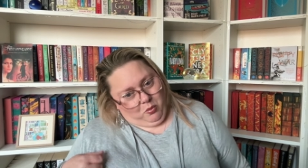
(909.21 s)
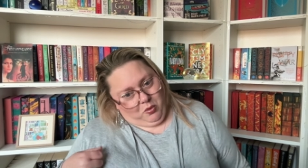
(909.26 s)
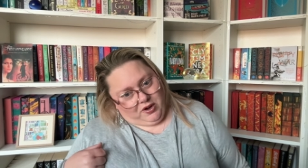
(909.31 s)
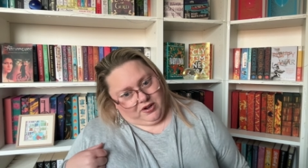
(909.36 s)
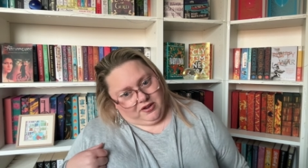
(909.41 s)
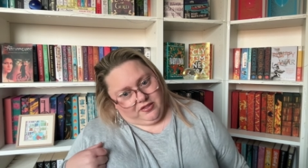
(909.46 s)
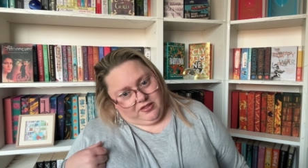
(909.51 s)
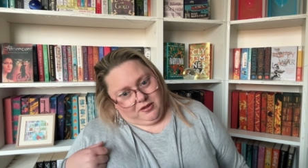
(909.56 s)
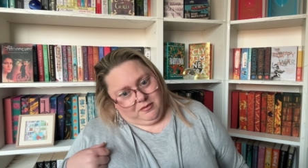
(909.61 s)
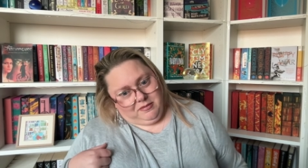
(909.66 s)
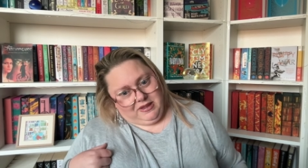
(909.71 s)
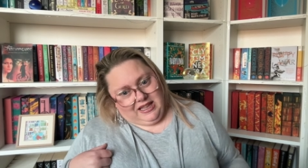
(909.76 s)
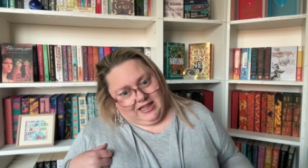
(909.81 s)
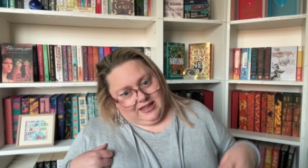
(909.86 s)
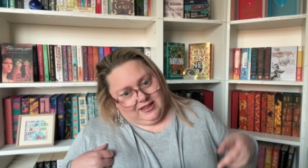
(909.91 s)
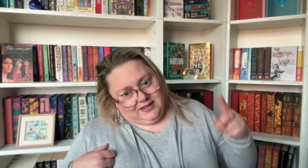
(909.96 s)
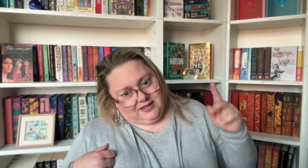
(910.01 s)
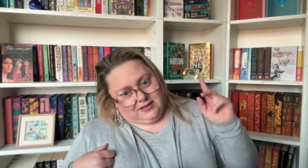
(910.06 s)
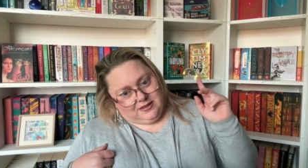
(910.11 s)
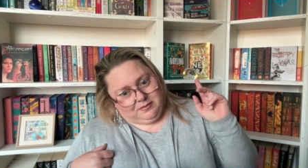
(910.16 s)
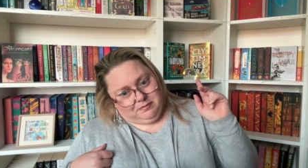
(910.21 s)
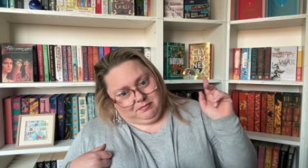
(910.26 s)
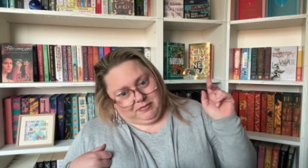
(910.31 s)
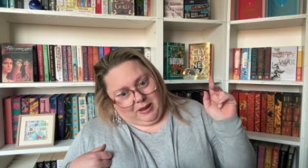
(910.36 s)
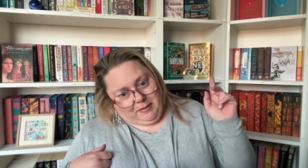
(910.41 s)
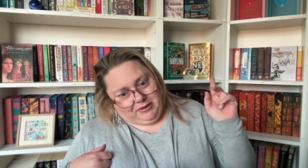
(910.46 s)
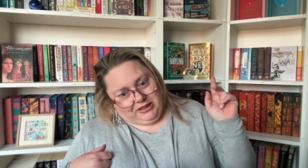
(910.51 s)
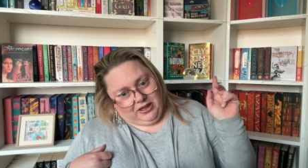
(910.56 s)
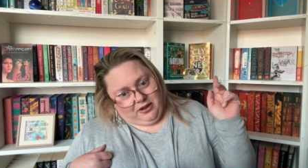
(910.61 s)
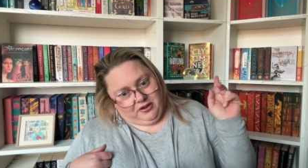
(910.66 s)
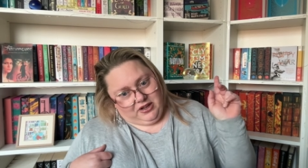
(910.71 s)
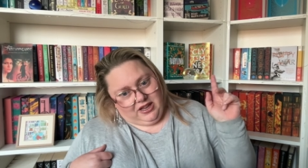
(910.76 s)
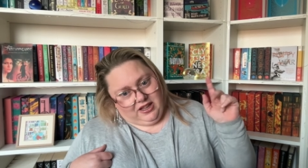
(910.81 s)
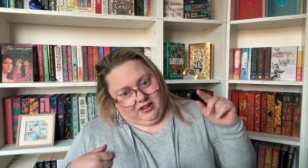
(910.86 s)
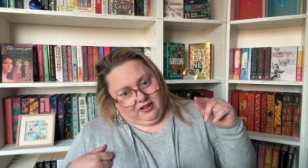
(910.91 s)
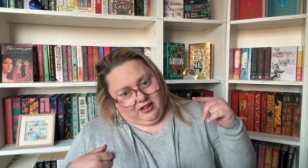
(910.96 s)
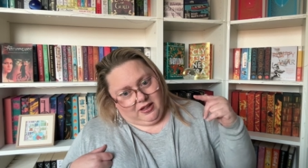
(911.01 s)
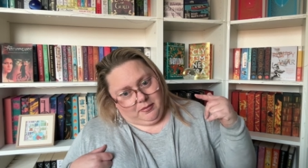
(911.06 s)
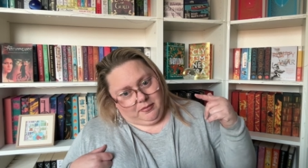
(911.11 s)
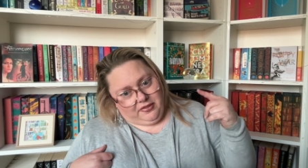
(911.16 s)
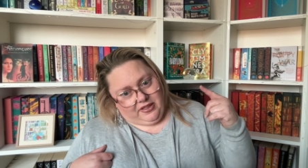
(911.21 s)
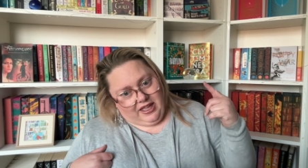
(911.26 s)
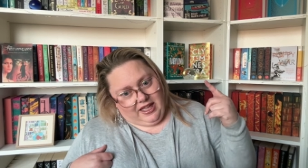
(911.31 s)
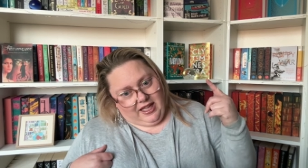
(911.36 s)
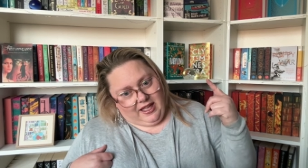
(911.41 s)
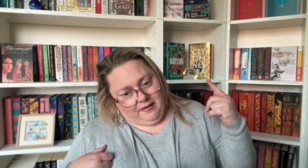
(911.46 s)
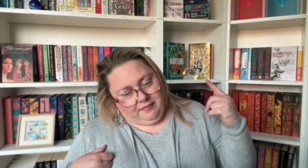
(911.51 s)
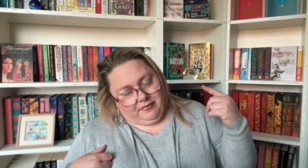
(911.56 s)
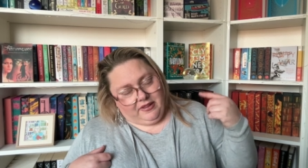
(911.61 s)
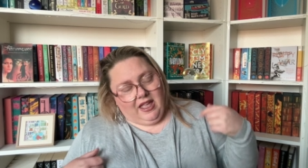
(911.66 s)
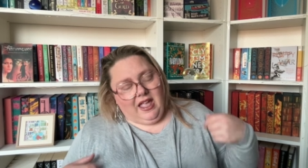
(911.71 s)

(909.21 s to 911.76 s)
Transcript: One of them is Babylonia up there,